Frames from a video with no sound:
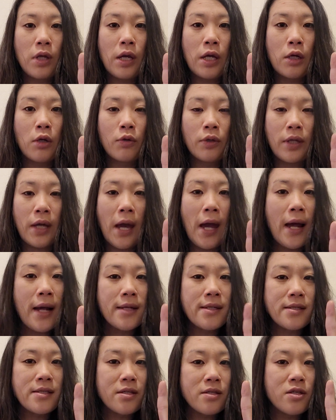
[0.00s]
It only
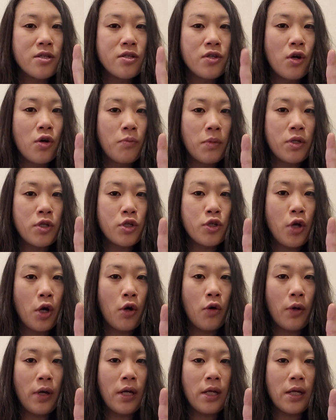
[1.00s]
has so much
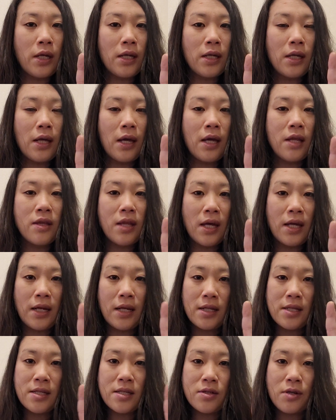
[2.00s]
go in it, and then
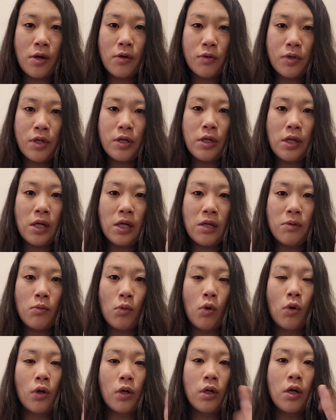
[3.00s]
it's no good
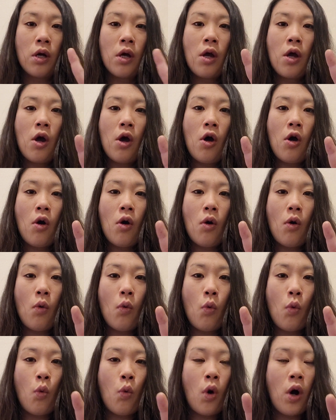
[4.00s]
anymore.
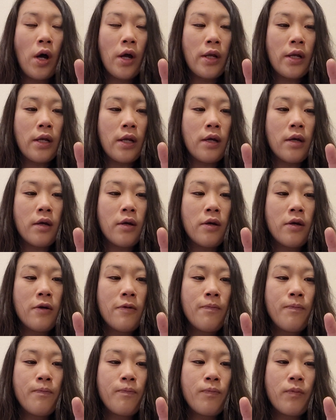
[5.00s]
One
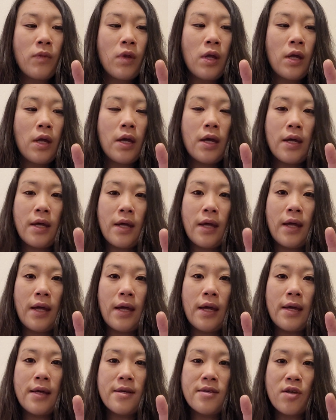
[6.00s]

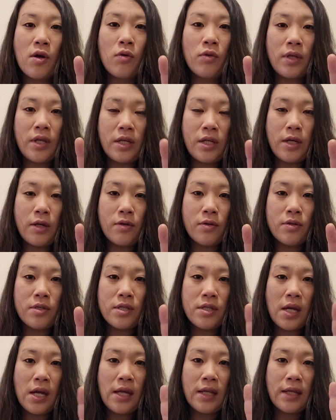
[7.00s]
is only
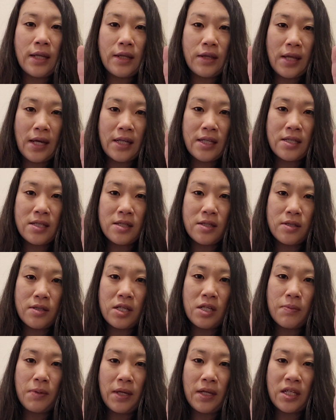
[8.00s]
used, and that's
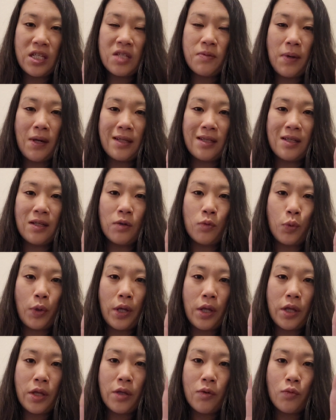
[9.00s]
to be expected
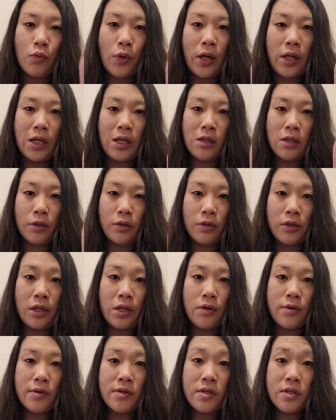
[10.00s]
with regular
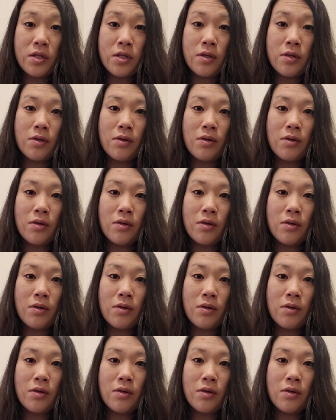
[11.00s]
use.